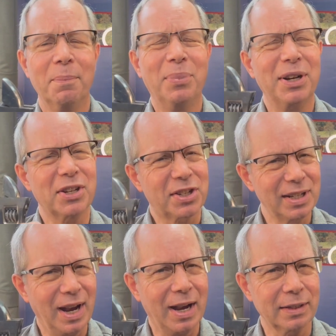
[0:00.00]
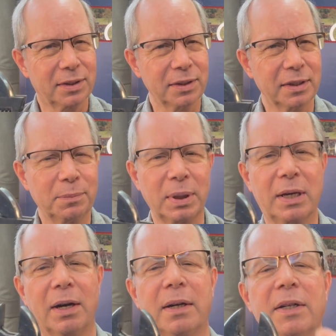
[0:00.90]
But it's not good
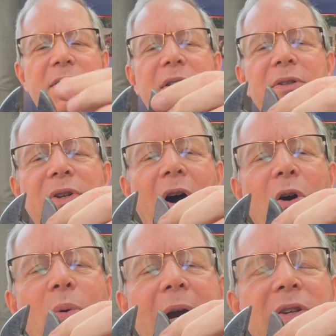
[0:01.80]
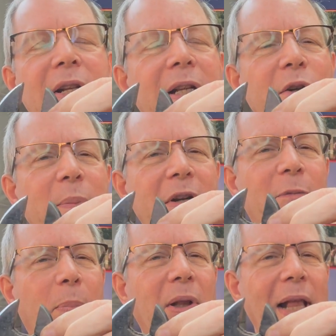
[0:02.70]
because there's always a little bit
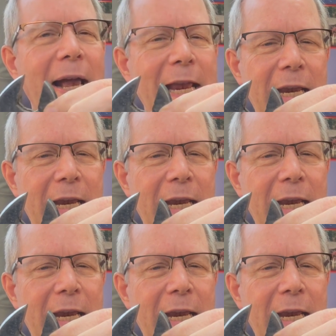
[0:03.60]
of play